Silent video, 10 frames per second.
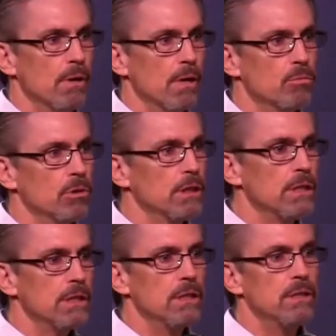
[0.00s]
I really
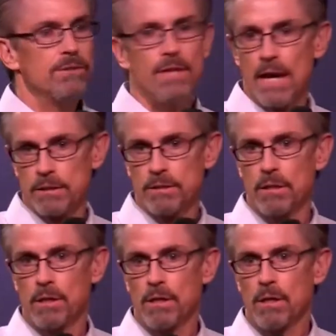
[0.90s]
needed that.
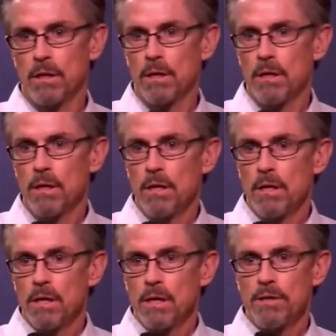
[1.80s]

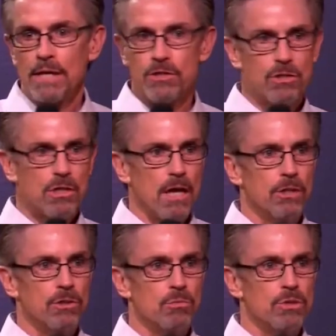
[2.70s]
And that's
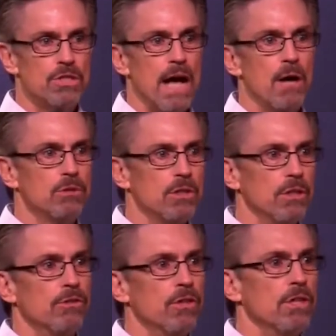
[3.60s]
kind of the
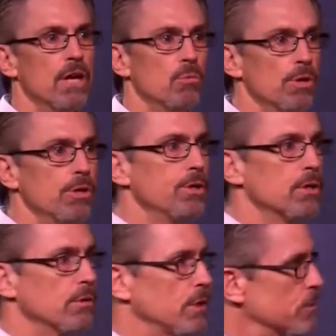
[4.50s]
resounding thing that we're
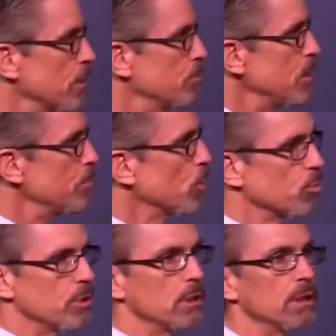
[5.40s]
hearing, is that people
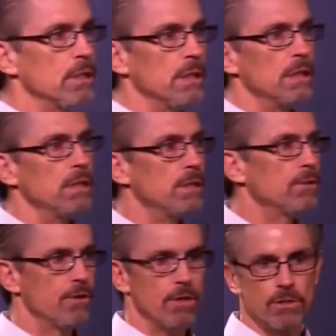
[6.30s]
really need
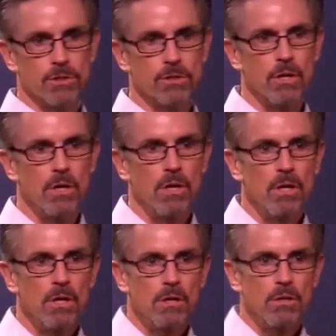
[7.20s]
this.
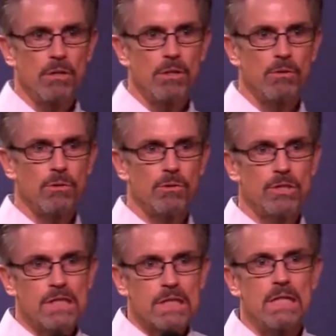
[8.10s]
You know, they're
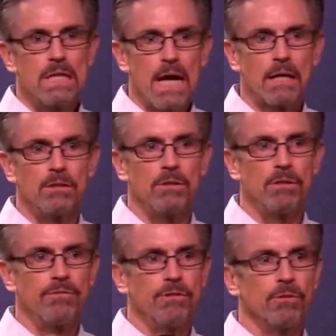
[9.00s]
disconnected.
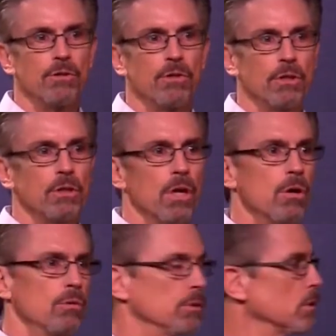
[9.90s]
They feel very
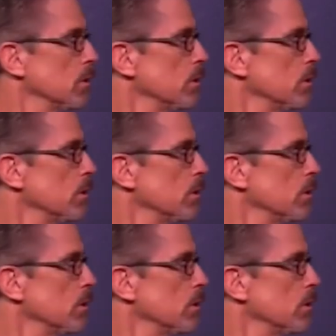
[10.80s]
alone.